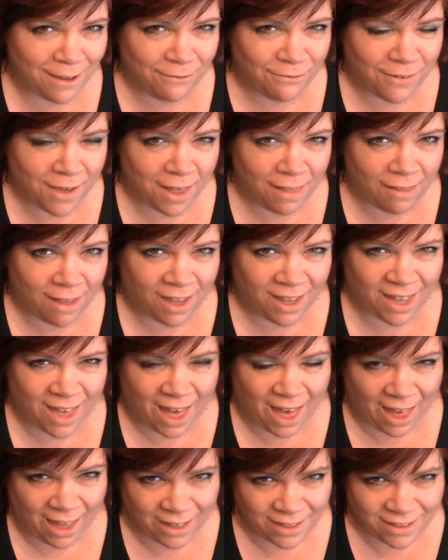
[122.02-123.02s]
I felt like
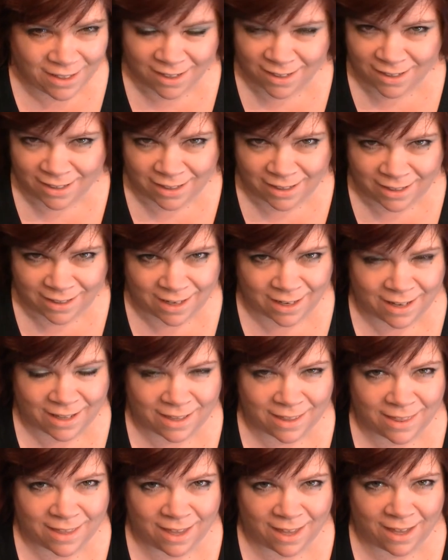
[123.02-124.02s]
I didn't need
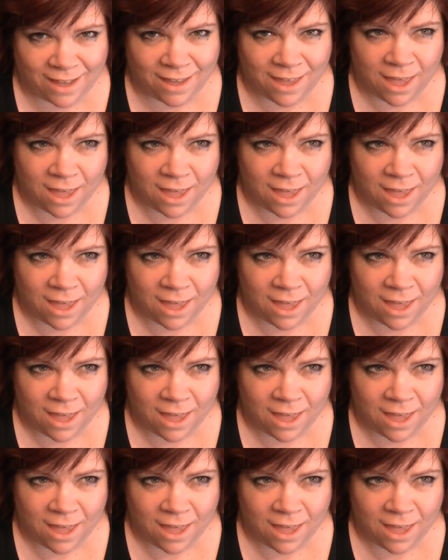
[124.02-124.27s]
anything.